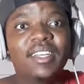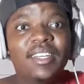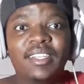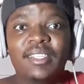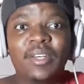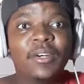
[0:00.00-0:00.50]

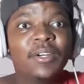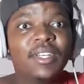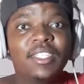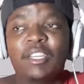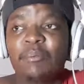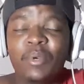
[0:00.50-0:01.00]
So
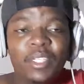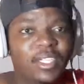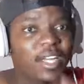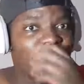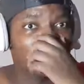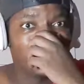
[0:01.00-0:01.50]
tell me what you
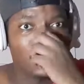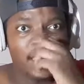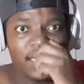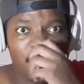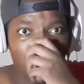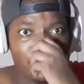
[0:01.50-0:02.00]
guys think in
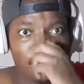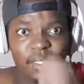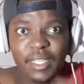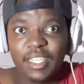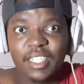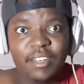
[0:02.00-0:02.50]
the comments
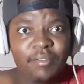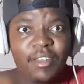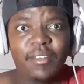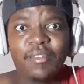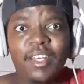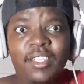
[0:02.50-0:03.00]
section. The
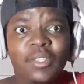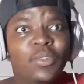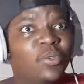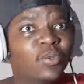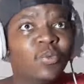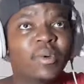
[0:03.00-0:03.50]
VFX
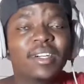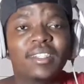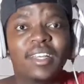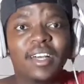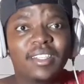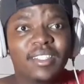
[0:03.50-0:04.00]
looked well
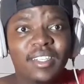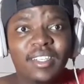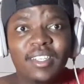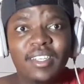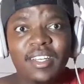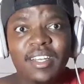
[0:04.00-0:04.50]
done.
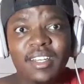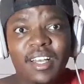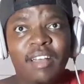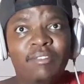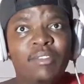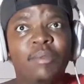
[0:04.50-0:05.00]
I
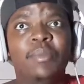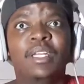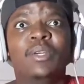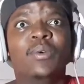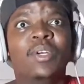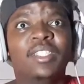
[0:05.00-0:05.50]
have so many
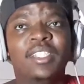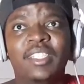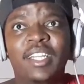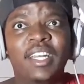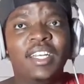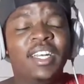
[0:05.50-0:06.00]
questions
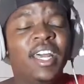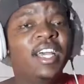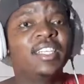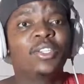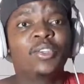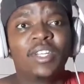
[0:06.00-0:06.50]
that need
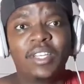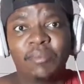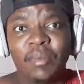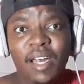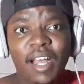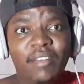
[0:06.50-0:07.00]
answering,
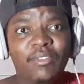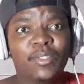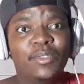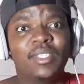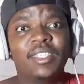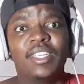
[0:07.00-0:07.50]
but I have to
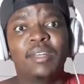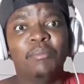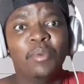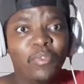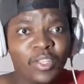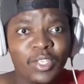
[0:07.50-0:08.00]
see the
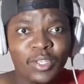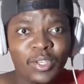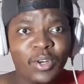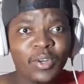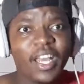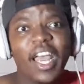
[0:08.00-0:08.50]
movie to know the